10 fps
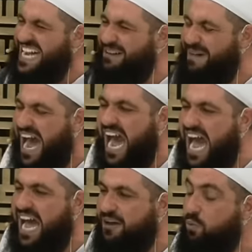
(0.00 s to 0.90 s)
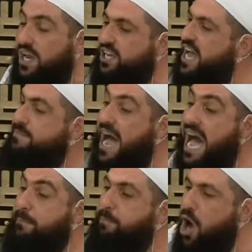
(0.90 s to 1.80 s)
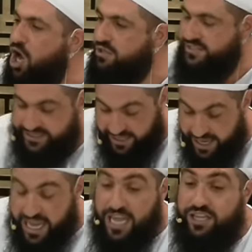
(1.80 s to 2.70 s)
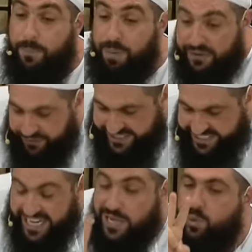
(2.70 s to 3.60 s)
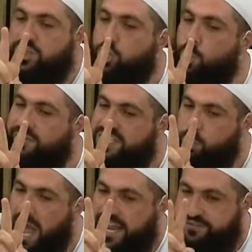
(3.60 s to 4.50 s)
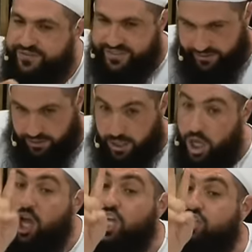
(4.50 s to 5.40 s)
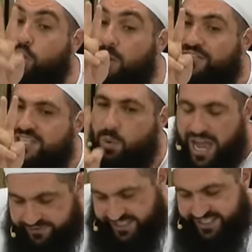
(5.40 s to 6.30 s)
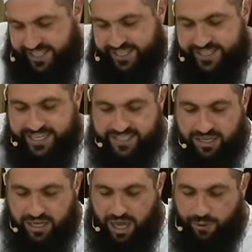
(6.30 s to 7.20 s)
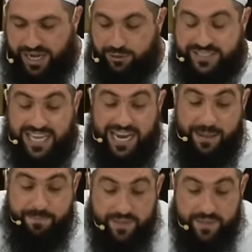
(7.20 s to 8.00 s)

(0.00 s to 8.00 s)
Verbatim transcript: my heart, wallahi, my heart burns. The Prophet sitting with two of his wives. Two of his wives, he's sitting there, sallallahu alayhi wasallam.